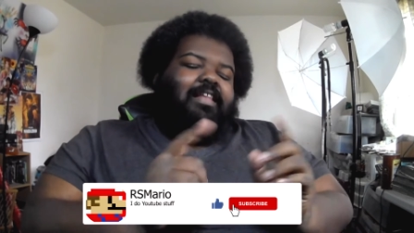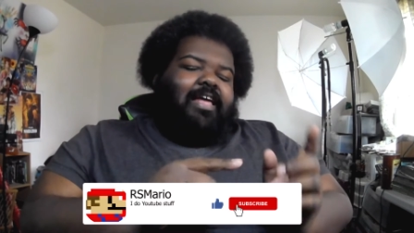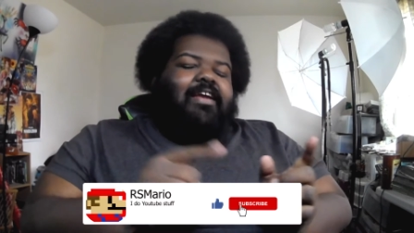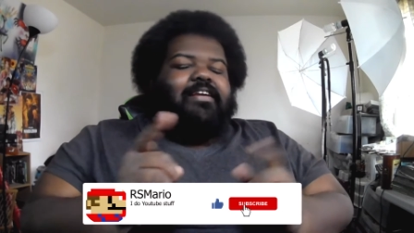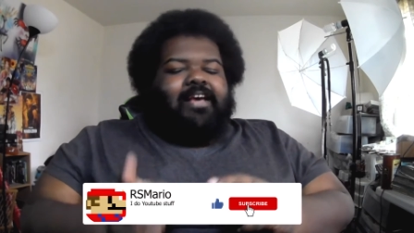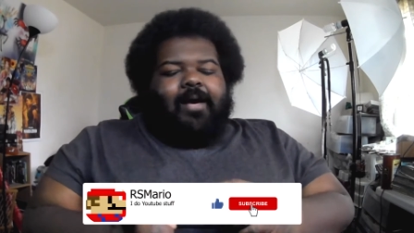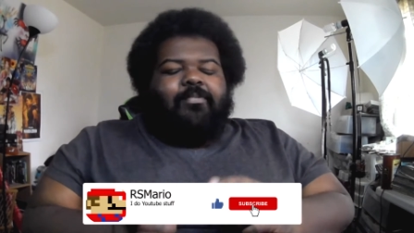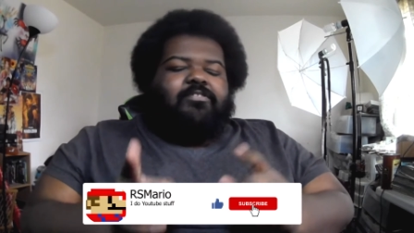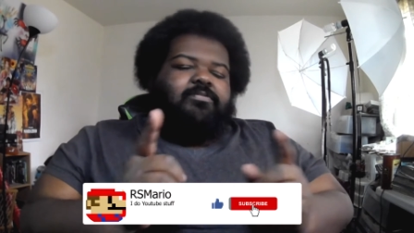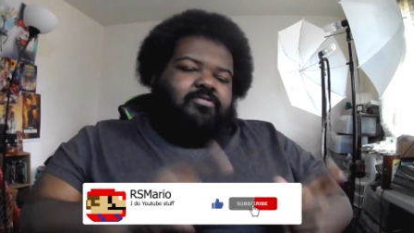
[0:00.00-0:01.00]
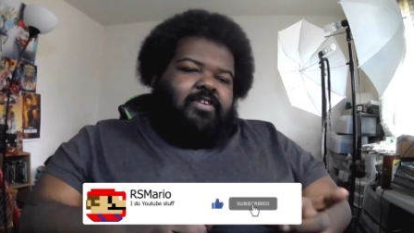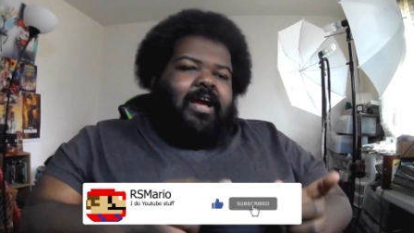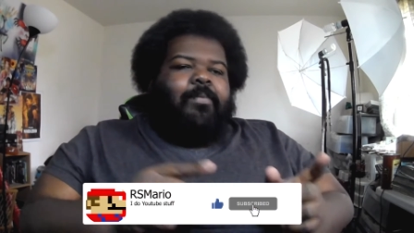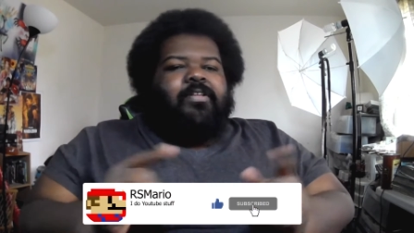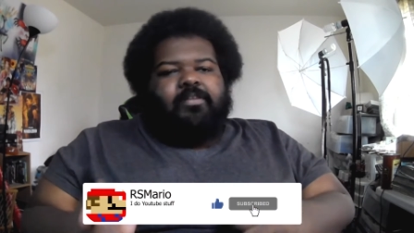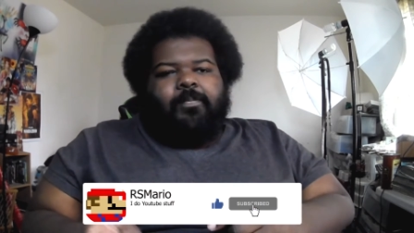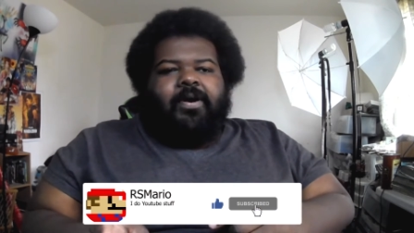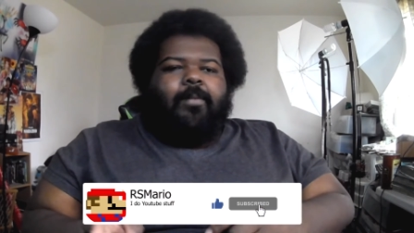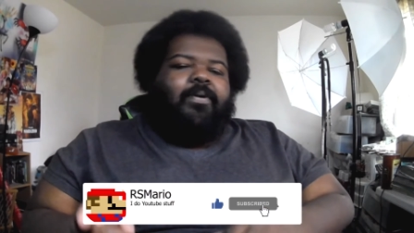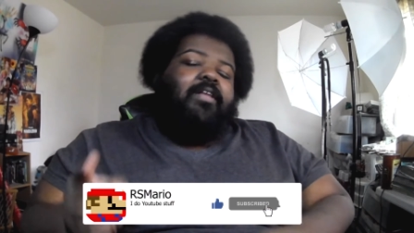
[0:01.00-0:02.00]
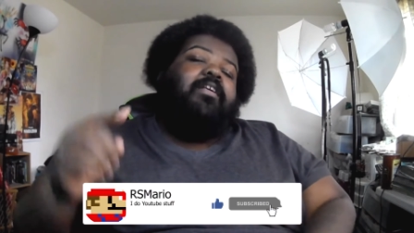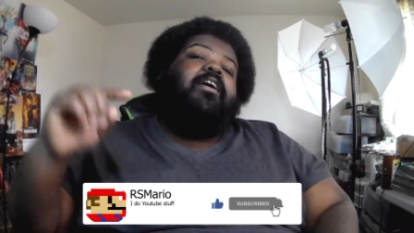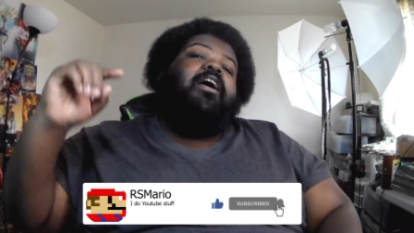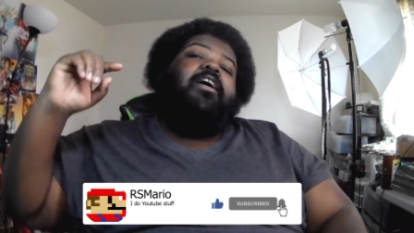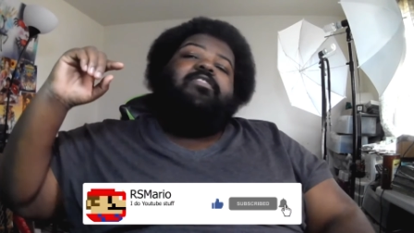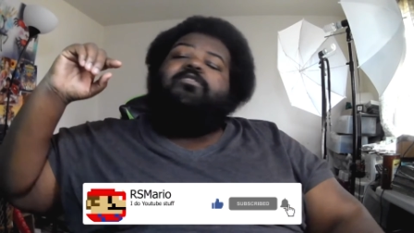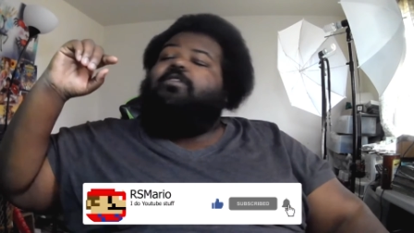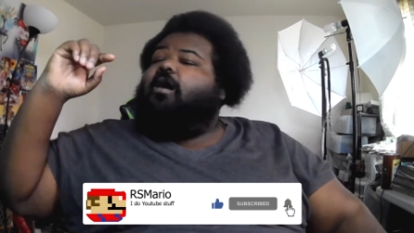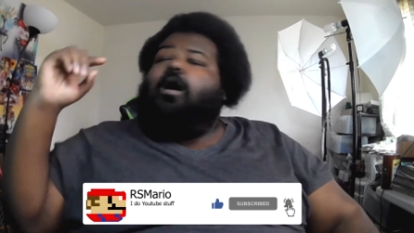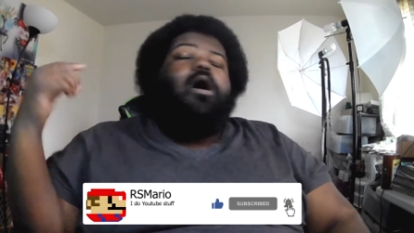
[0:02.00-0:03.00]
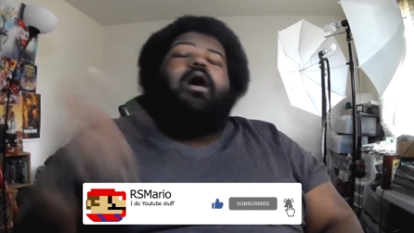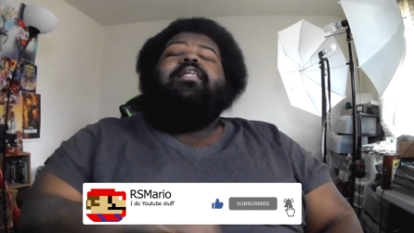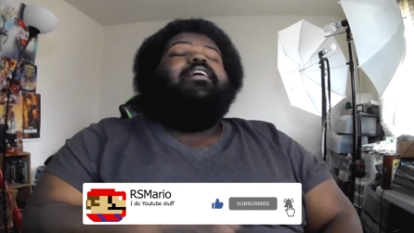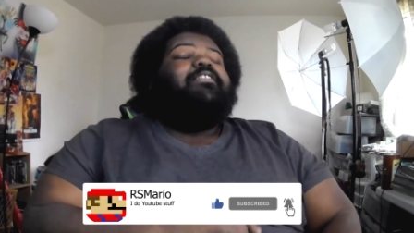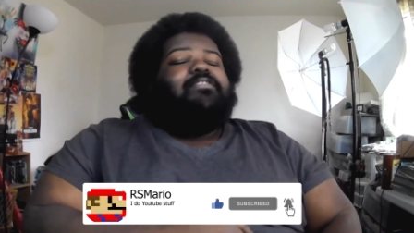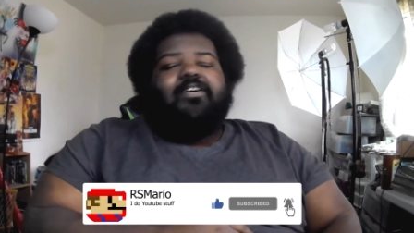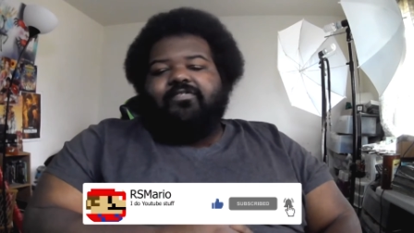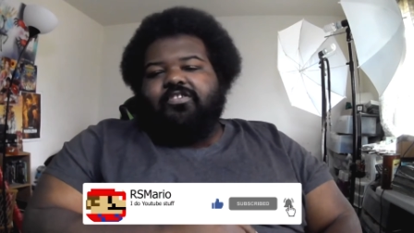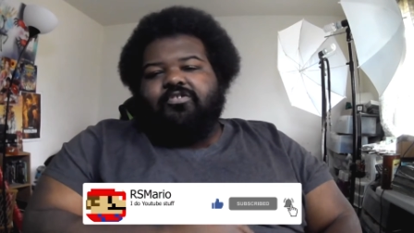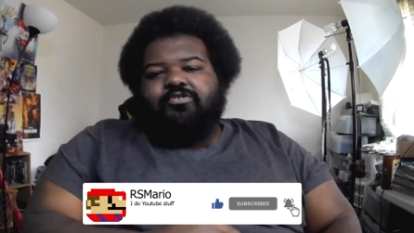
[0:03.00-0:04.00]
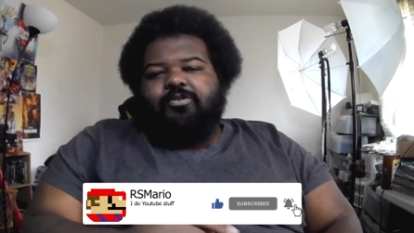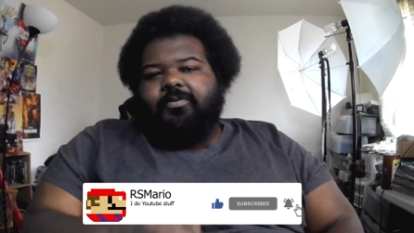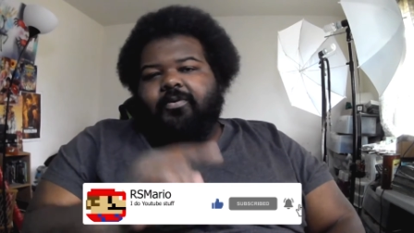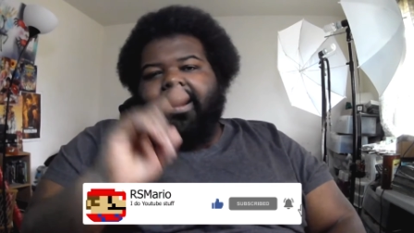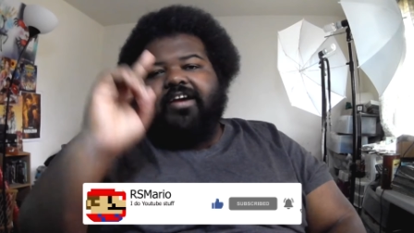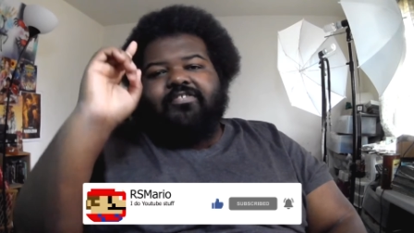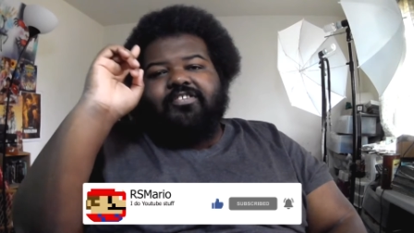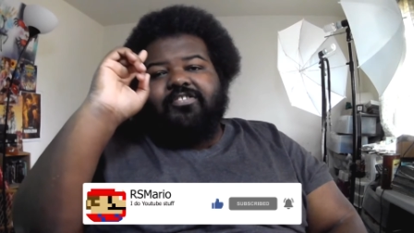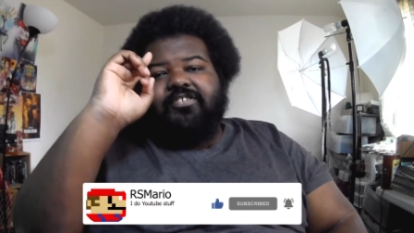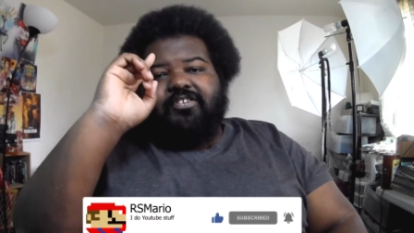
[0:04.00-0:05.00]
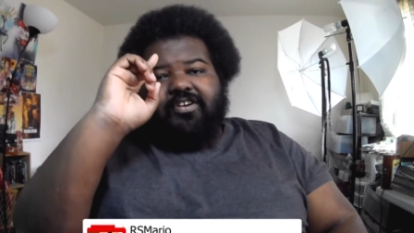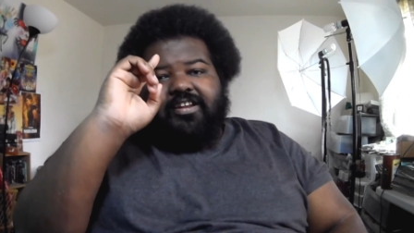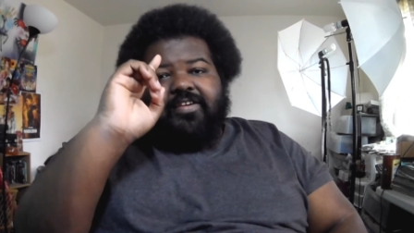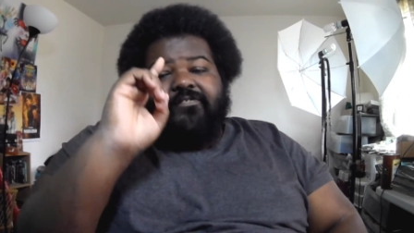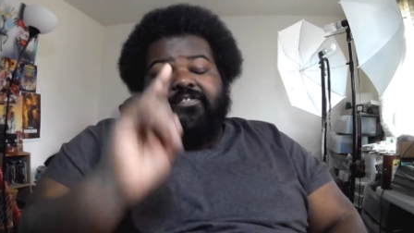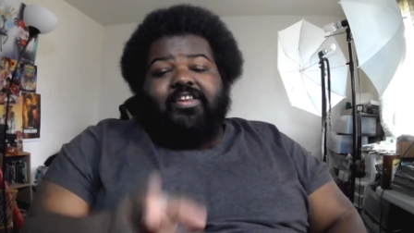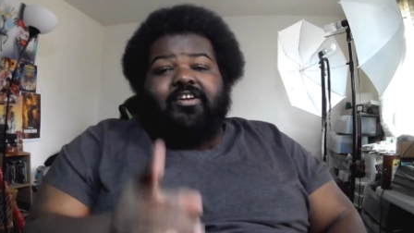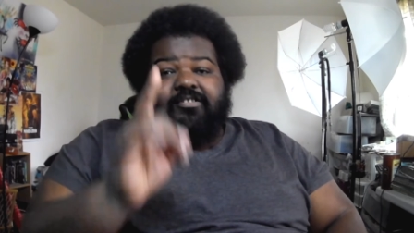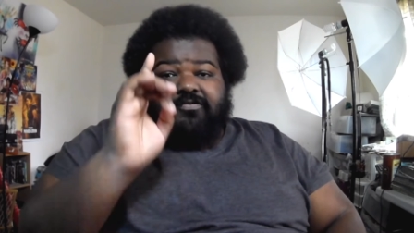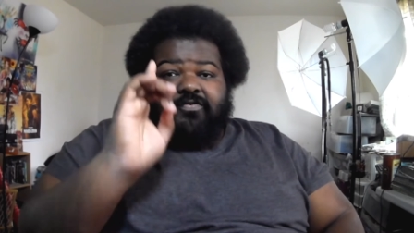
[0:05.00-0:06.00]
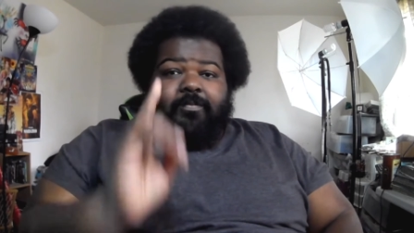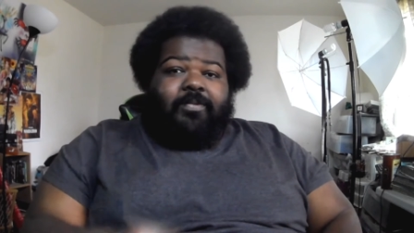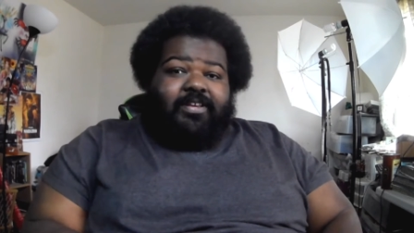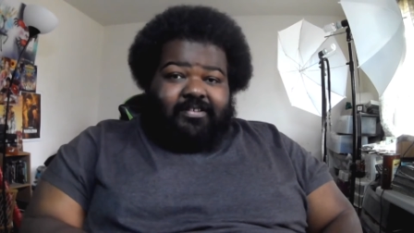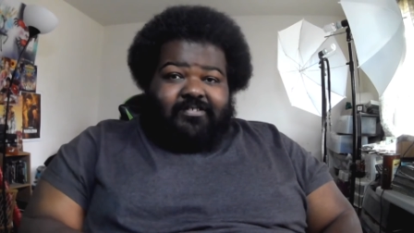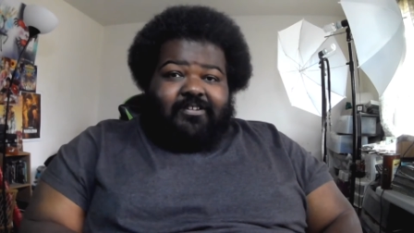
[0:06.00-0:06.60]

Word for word: like, comment, subscribe, hit the bell button, and do all that stuff that YouTube requires you to do in order to get videos from me.